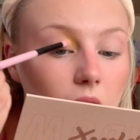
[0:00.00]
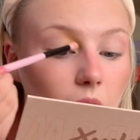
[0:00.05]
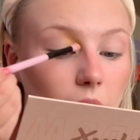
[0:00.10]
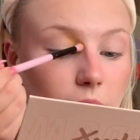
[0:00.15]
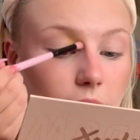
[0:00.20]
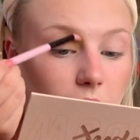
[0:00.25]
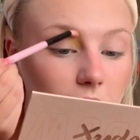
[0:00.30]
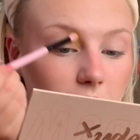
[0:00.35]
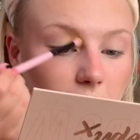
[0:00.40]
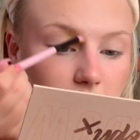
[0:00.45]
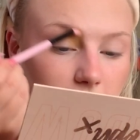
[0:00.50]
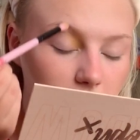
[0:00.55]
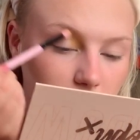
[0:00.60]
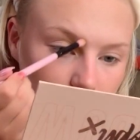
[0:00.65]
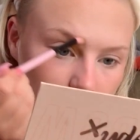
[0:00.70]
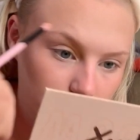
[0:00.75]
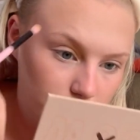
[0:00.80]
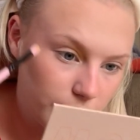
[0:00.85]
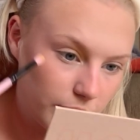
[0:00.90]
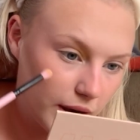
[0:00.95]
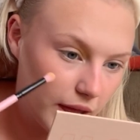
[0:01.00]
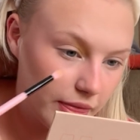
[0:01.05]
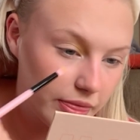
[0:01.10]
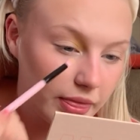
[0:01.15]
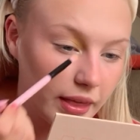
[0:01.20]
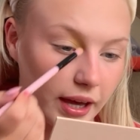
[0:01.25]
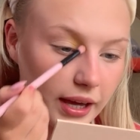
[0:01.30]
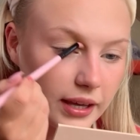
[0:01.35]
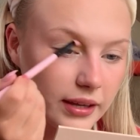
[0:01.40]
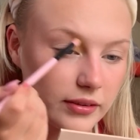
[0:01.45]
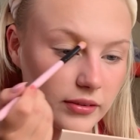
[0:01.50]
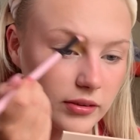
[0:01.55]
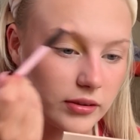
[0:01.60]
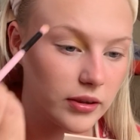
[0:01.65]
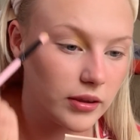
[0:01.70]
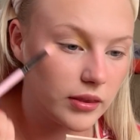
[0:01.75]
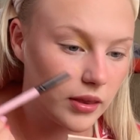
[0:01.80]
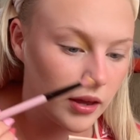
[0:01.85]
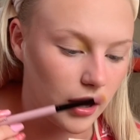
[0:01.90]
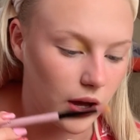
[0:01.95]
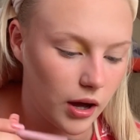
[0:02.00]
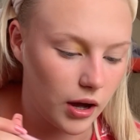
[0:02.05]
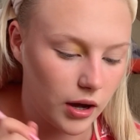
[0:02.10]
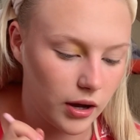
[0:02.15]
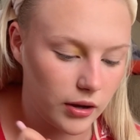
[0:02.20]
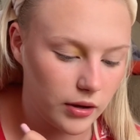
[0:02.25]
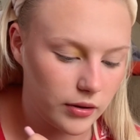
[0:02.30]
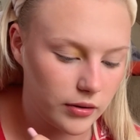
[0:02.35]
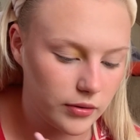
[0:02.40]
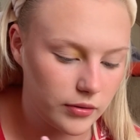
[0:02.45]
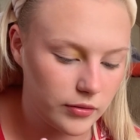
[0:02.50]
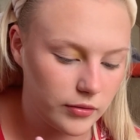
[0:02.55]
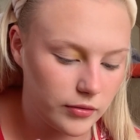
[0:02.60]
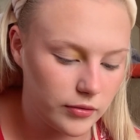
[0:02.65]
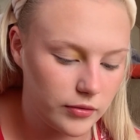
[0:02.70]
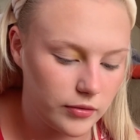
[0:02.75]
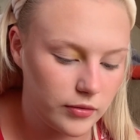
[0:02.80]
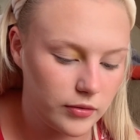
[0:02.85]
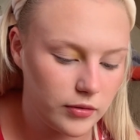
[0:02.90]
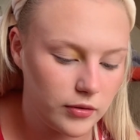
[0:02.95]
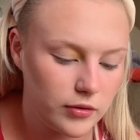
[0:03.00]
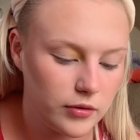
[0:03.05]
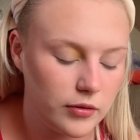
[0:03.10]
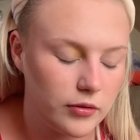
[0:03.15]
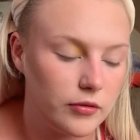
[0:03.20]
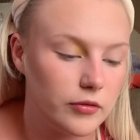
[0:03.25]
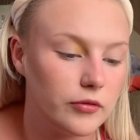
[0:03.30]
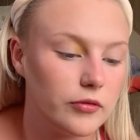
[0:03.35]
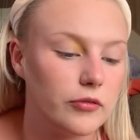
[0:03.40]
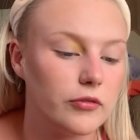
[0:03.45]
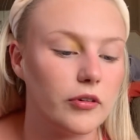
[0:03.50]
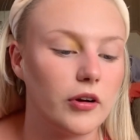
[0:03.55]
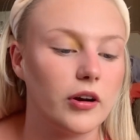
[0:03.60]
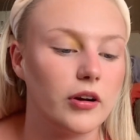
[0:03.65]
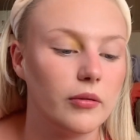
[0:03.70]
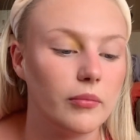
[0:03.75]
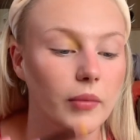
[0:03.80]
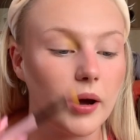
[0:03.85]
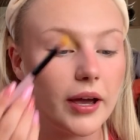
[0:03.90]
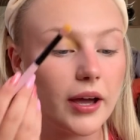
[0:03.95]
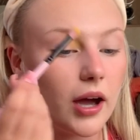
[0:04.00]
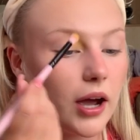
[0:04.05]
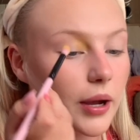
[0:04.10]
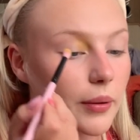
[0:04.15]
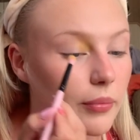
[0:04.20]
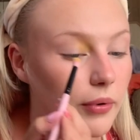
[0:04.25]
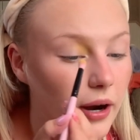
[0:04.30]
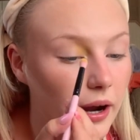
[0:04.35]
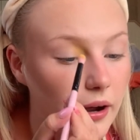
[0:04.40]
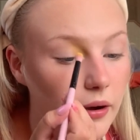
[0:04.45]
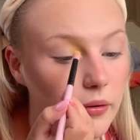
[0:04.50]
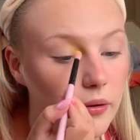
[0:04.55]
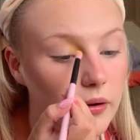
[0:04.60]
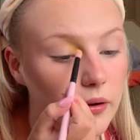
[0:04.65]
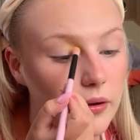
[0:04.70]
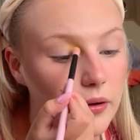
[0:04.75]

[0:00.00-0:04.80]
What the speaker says: I'm kind of going to blend that into the front of my eyebrow.